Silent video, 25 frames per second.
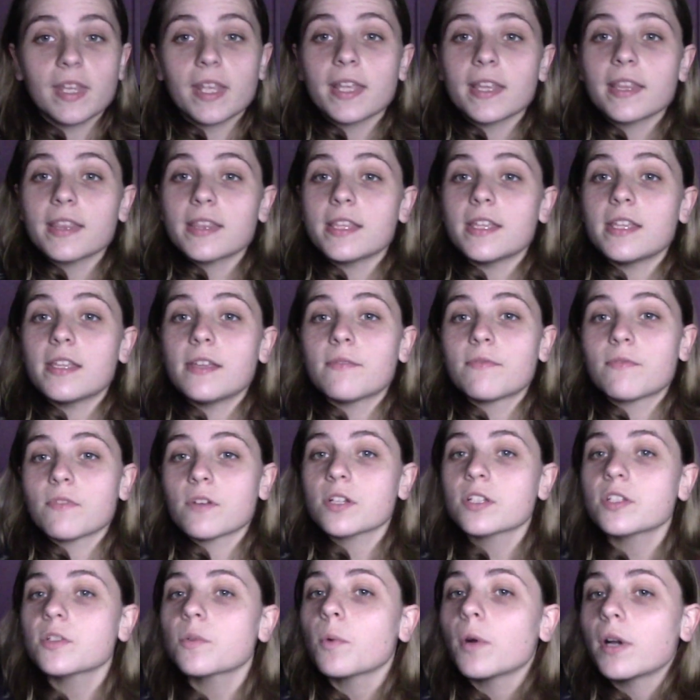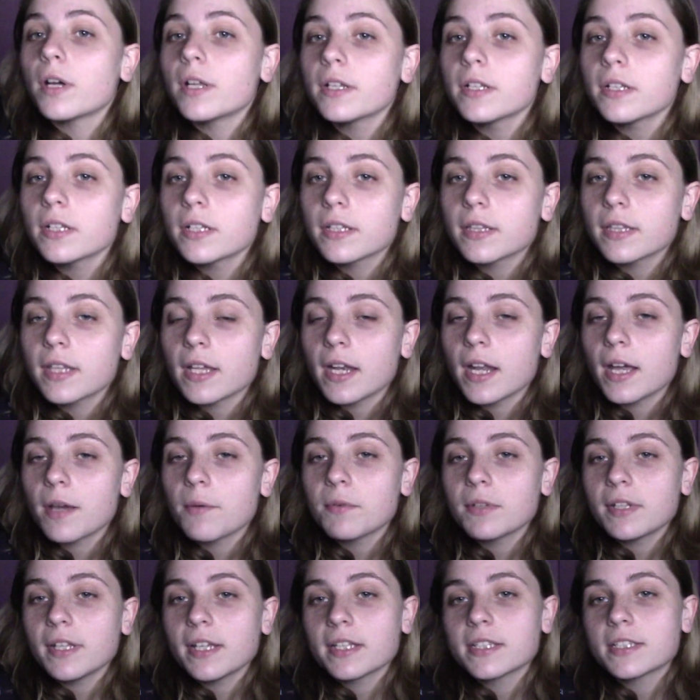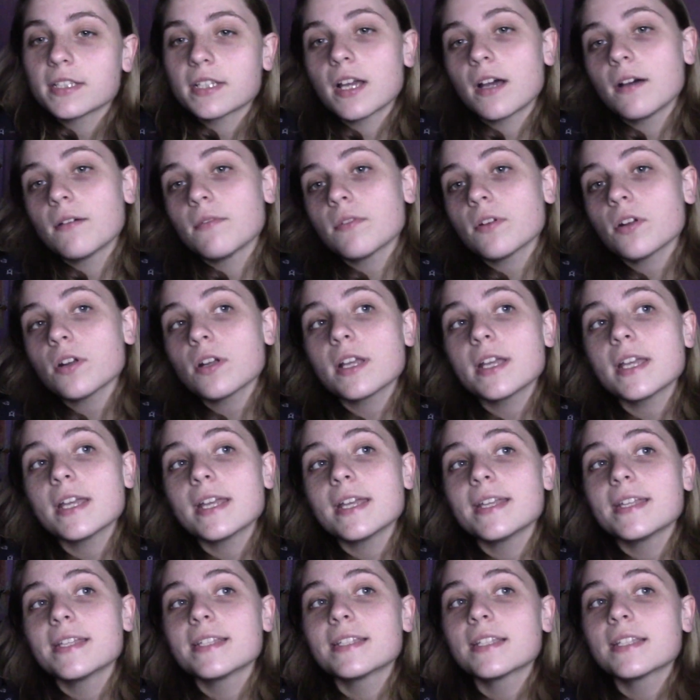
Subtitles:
the first one that I would like to cover is